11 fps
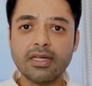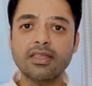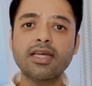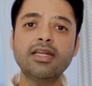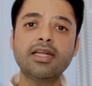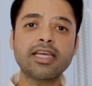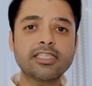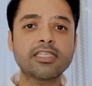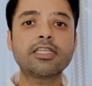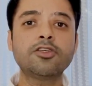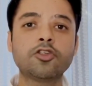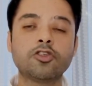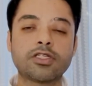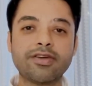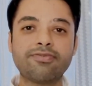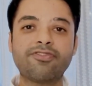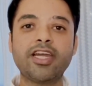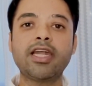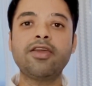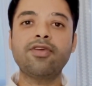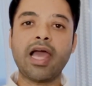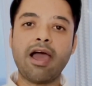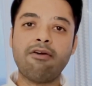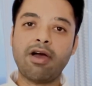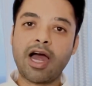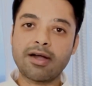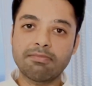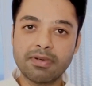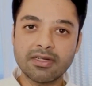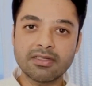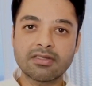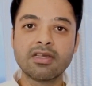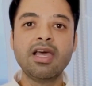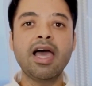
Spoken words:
Then digestive issues, definitely will have heartburns,